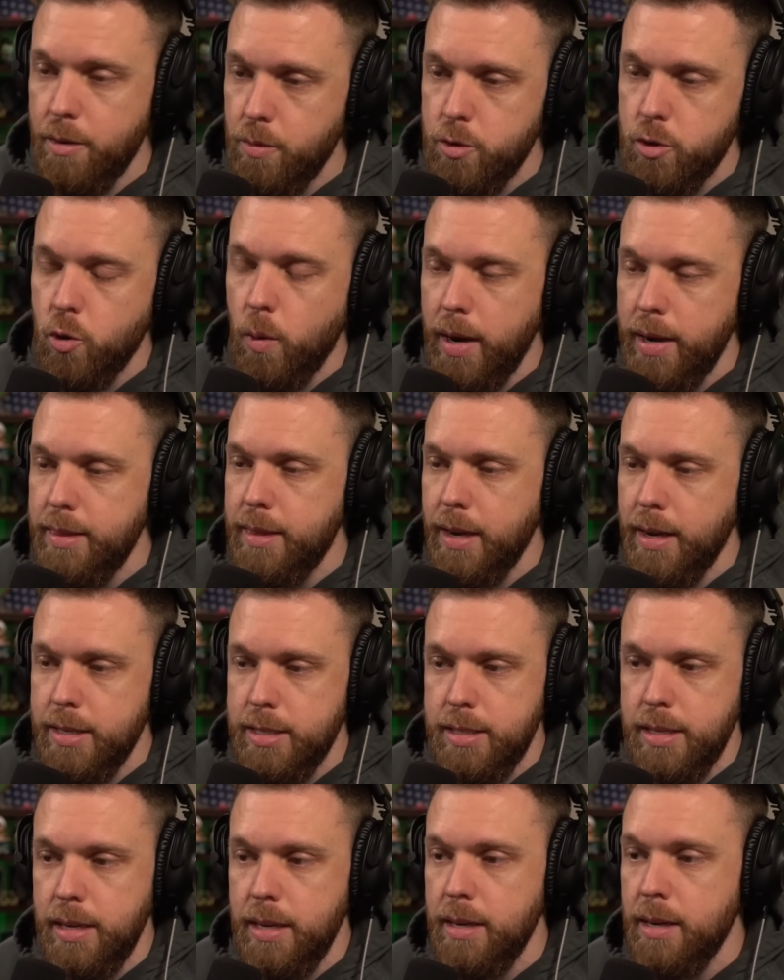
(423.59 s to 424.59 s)
It was quite
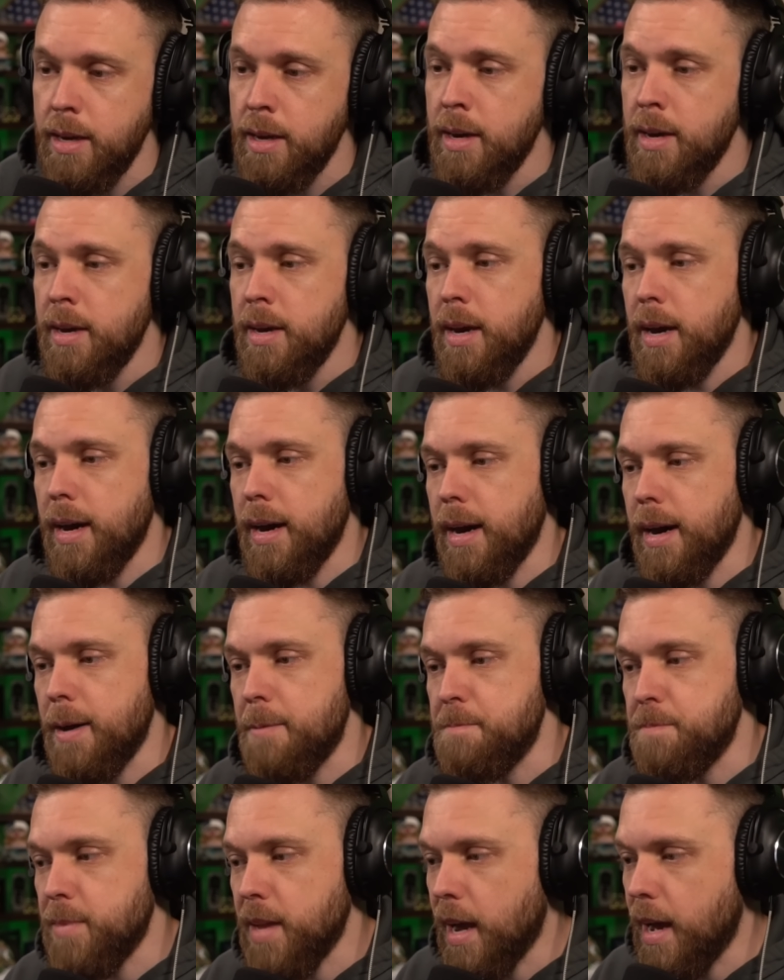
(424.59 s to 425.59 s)
dusty.
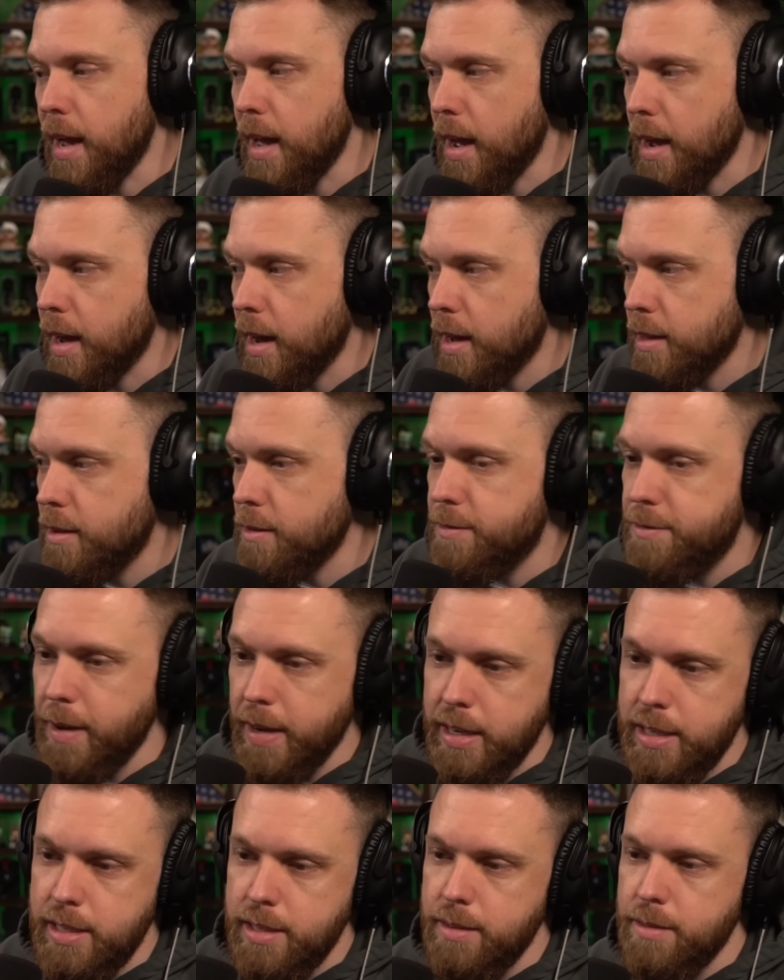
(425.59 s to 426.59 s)
I got to
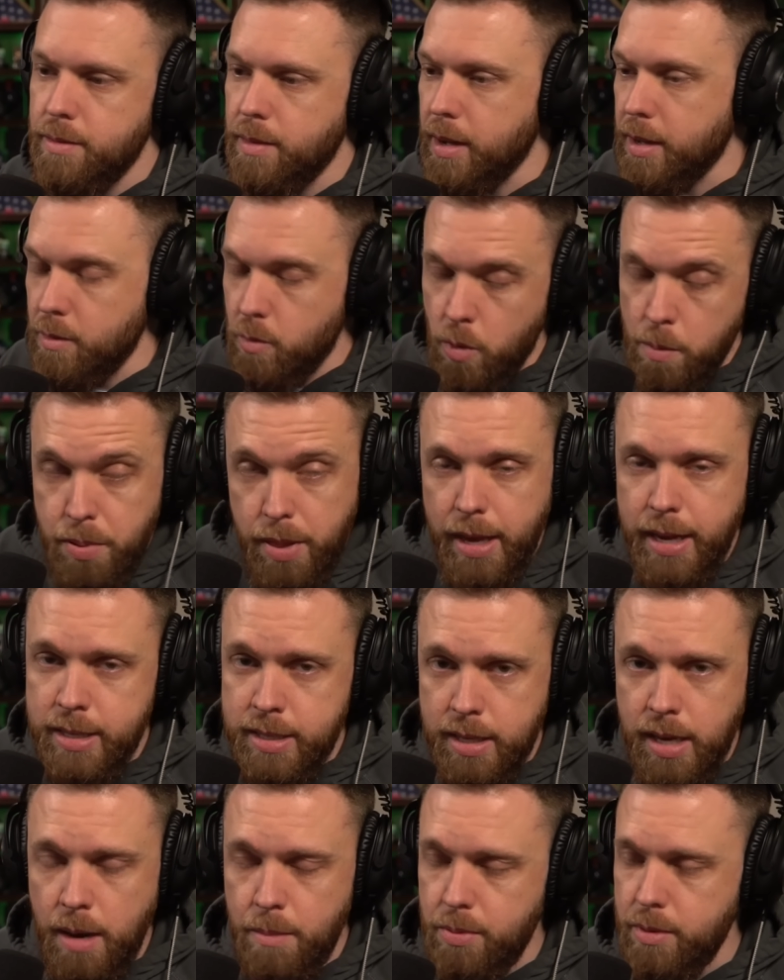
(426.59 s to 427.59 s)
I
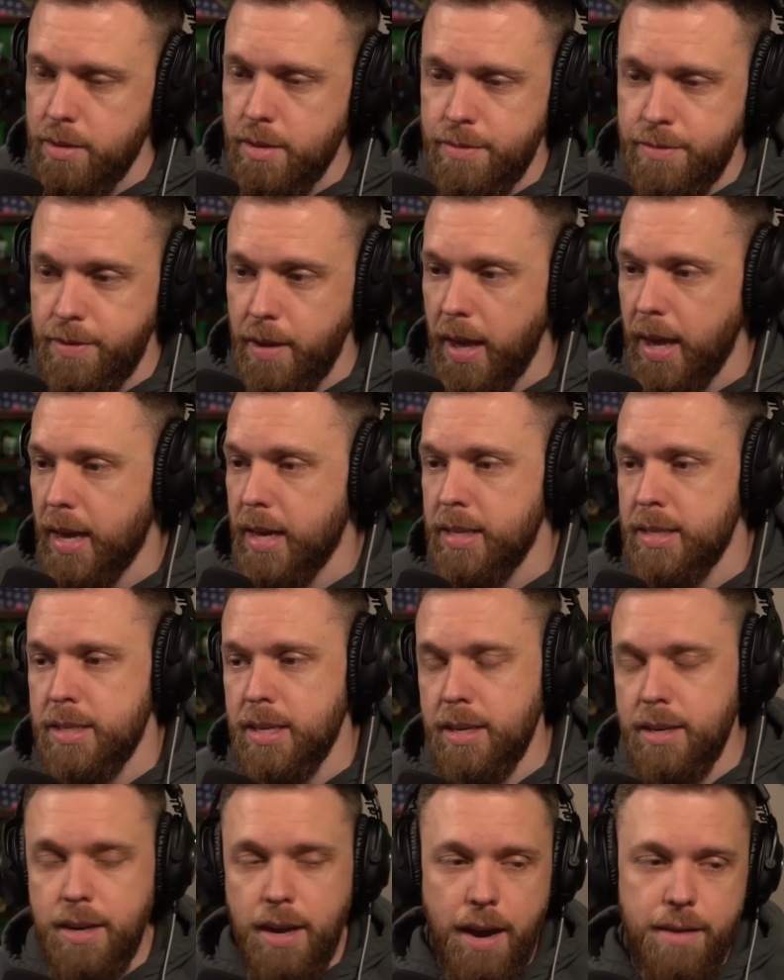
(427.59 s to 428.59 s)
replaced a couple of the fans,
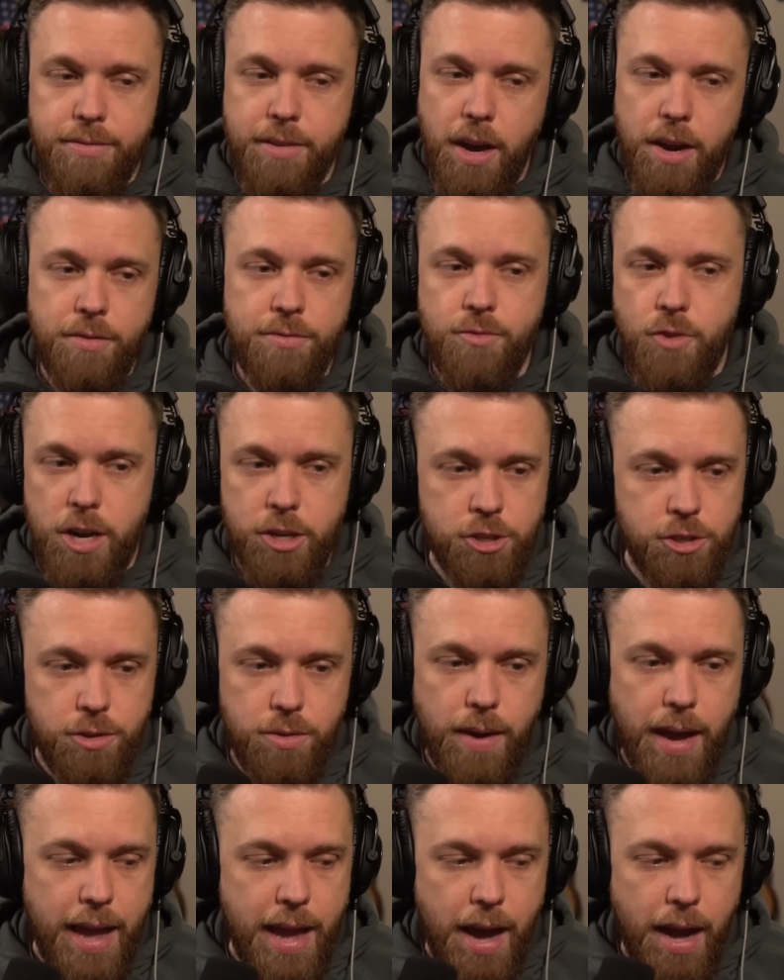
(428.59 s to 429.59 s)
and I've got a fresh
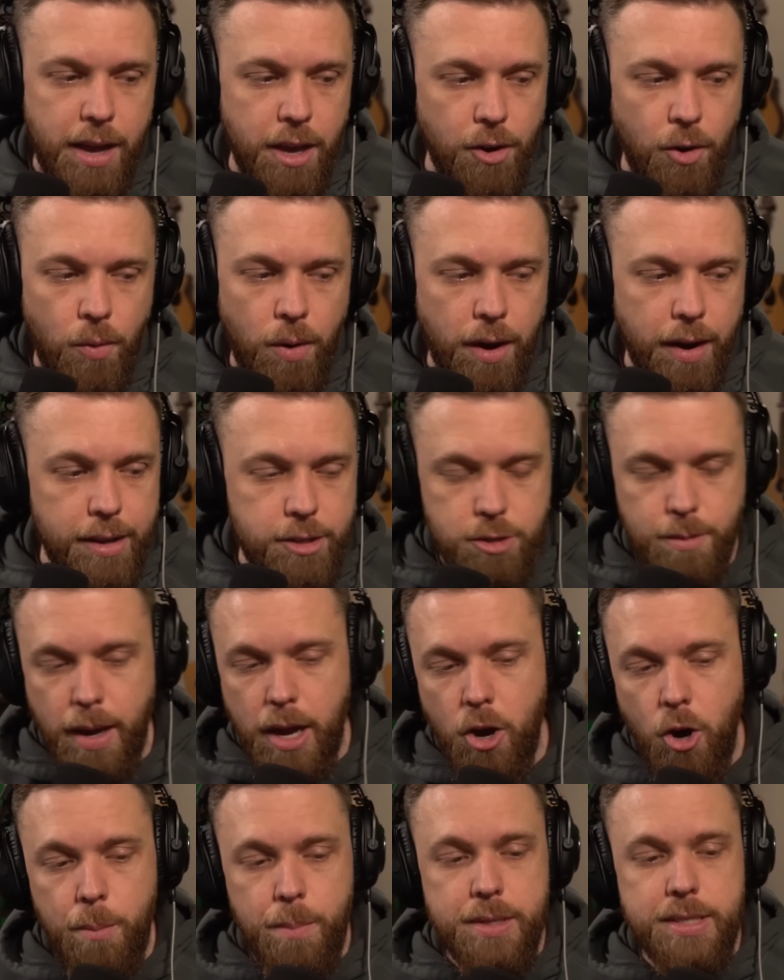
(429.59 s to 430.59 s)
new AIO on it. So my
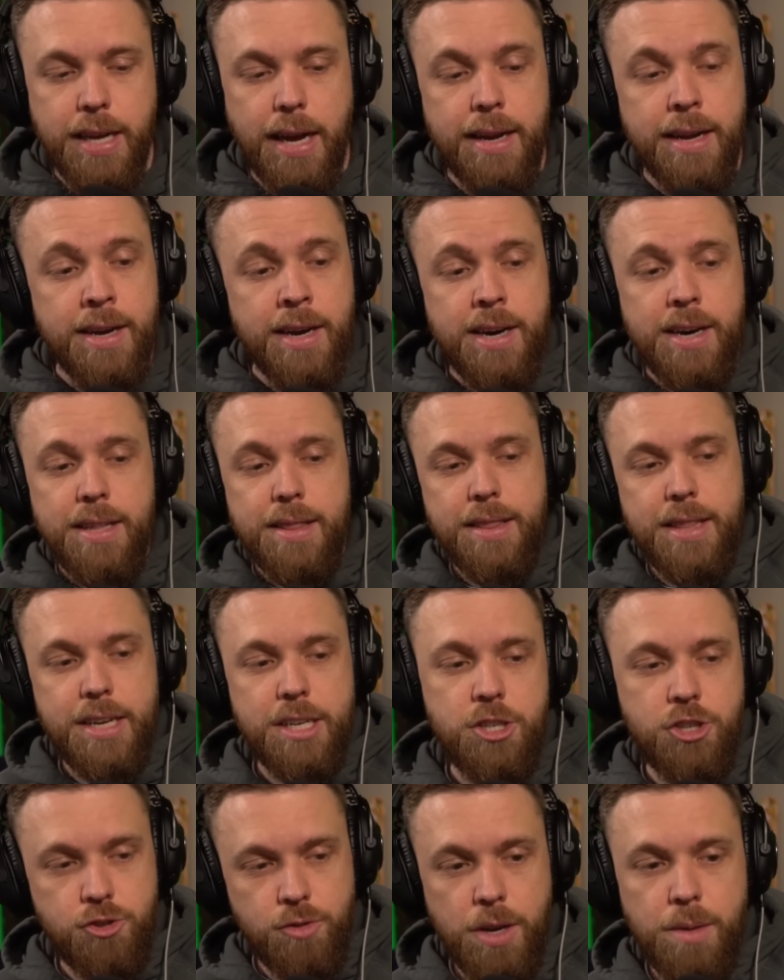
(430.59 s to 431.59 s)
hope is that
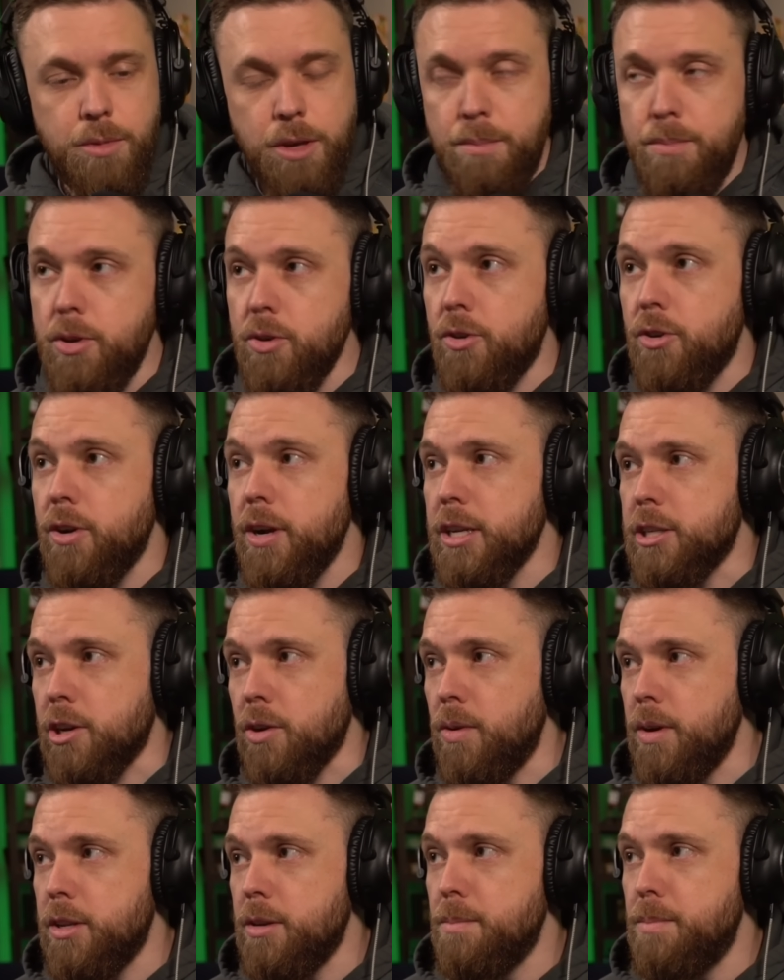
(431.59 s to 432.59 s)
this stream computer is
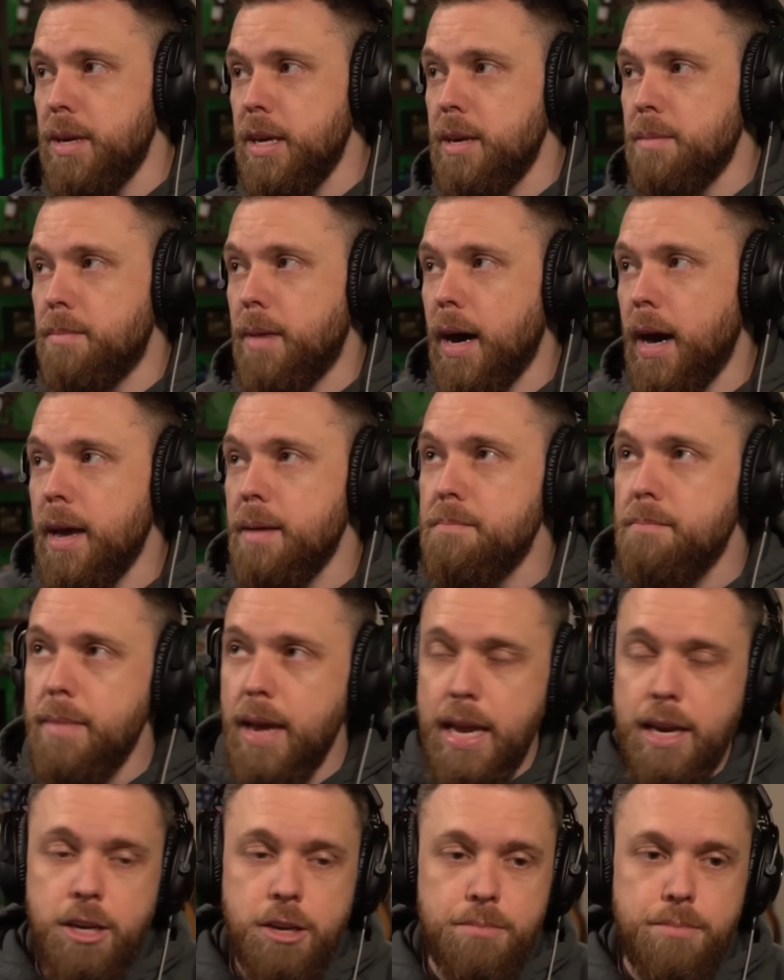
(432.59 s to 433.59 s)
going to be my
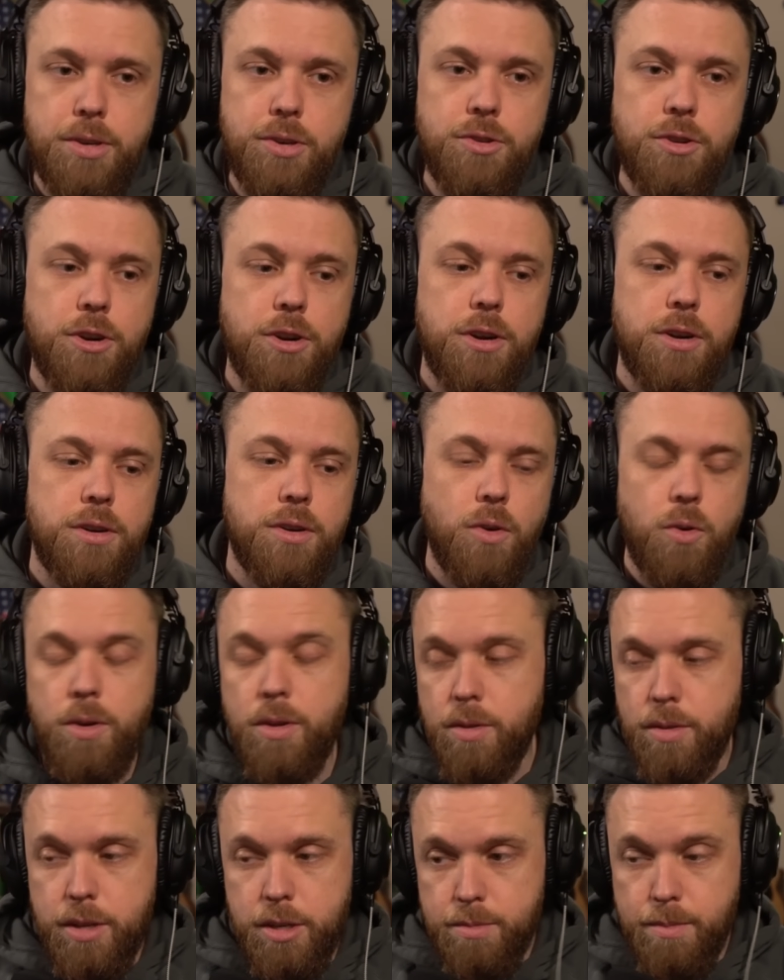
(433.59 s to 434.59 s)
main computer, or
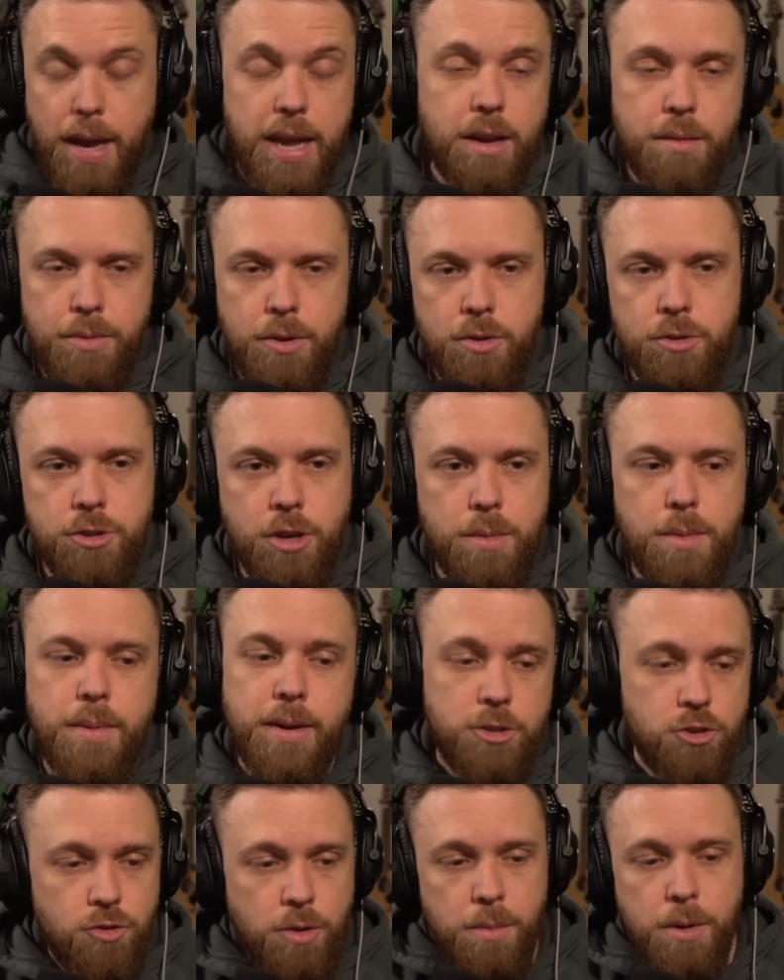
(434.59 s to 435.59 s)
this main computer is going to be
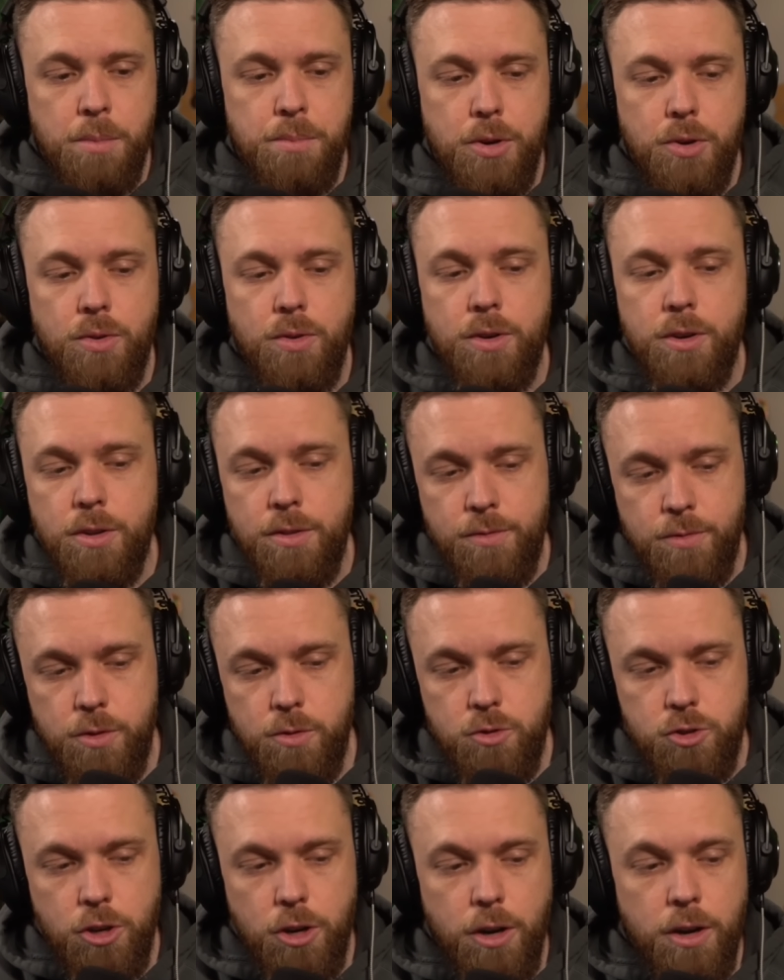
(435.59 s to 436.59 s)
my stream computer into the
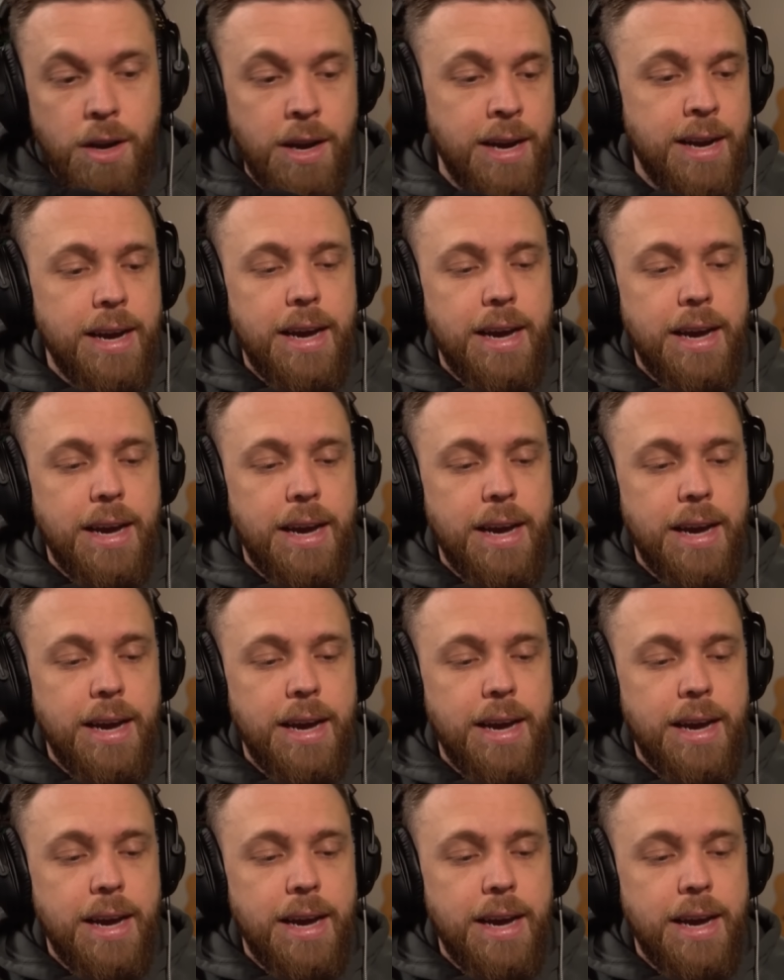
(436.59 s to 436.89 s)
future.